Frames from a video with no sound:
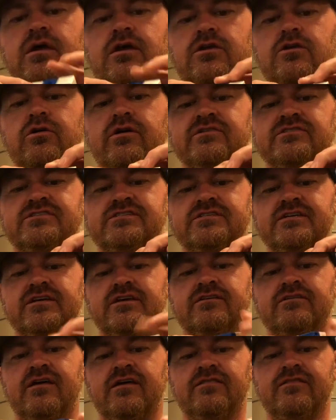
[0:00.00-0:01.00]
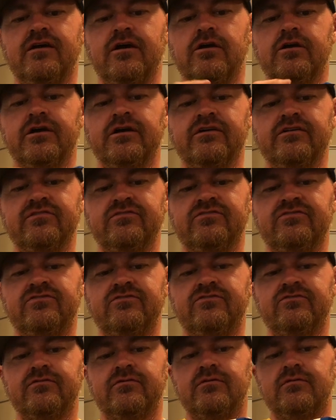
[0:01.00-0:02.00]
You can see that there
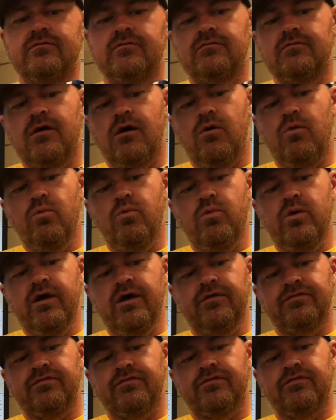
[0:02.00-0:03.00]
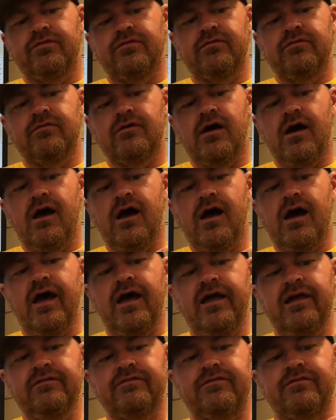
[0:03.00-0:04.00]
is a width, a
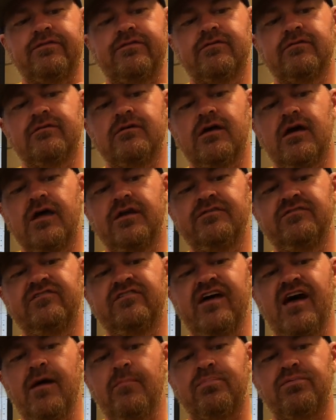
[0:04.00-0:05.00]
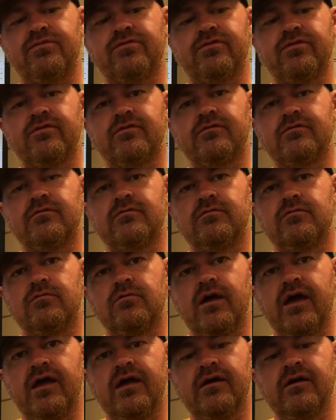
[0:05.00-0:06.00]
height, a depth,
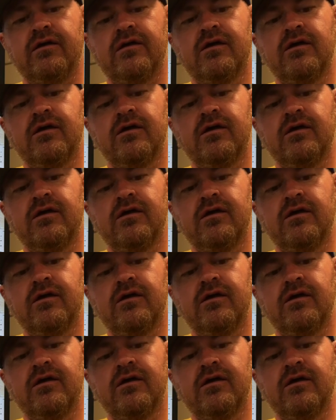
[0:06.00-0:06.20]
right?